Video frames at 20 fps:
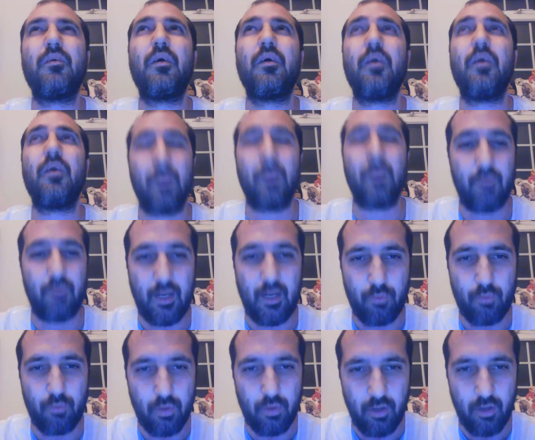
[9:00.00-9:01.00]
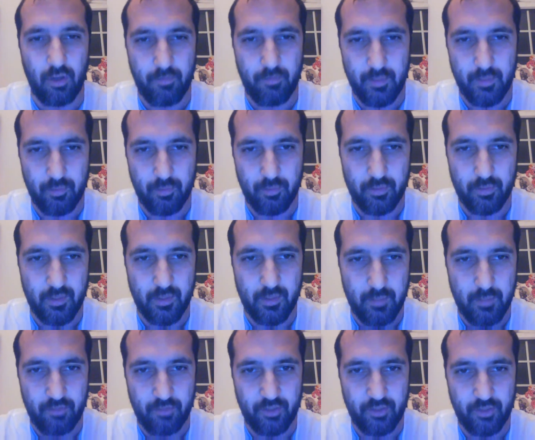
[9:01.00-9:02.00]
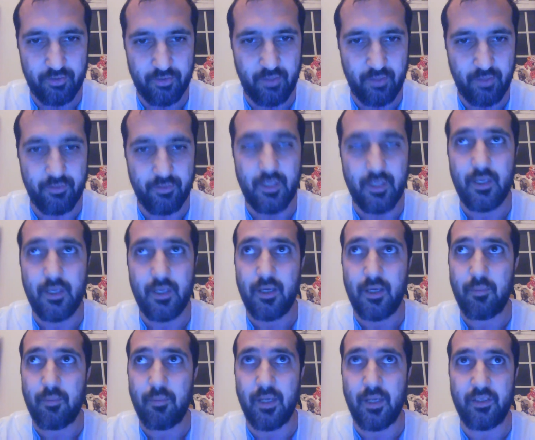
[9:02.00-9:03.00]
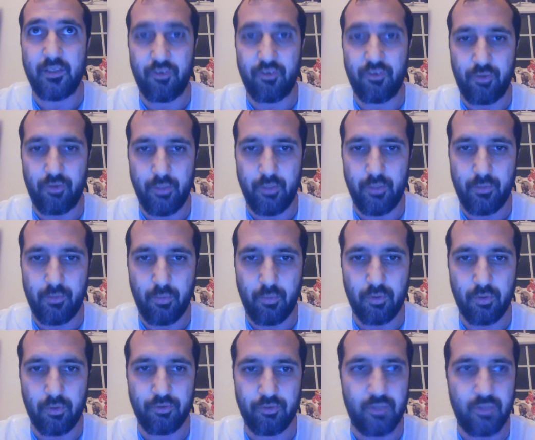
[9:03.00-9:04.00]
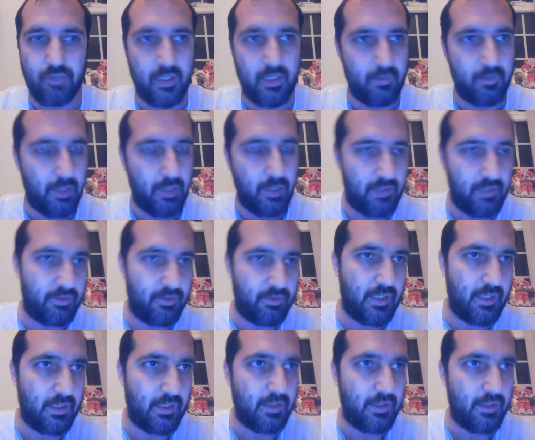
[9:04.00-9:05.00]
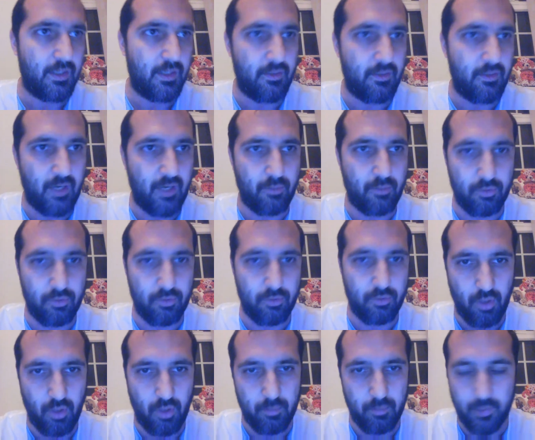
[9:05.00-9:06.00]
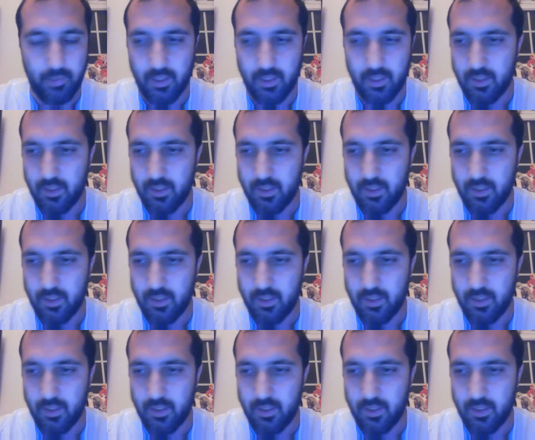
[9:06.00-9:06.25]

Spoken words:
the Iraq War, a lot of people in the military itself might disagree with the wars. Like, they might even think the Iraq War is wrong. But